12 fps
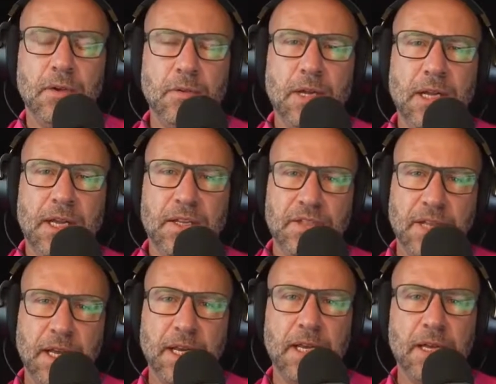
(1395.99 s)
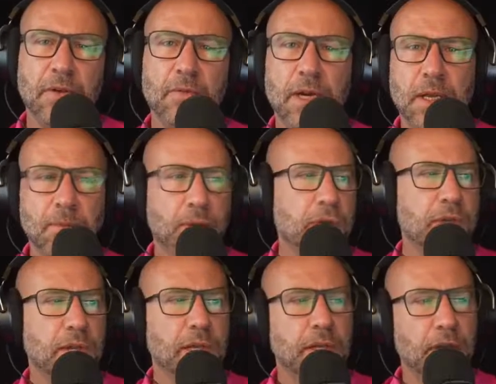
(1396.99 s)
really understanding and reading
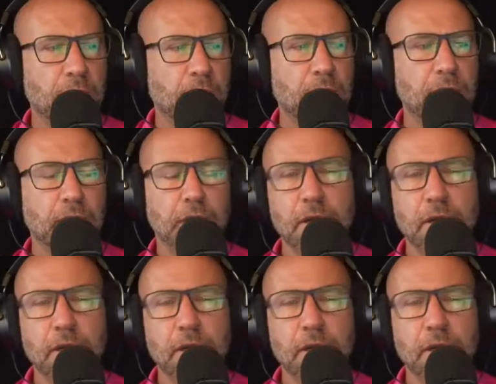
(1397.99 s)
books like the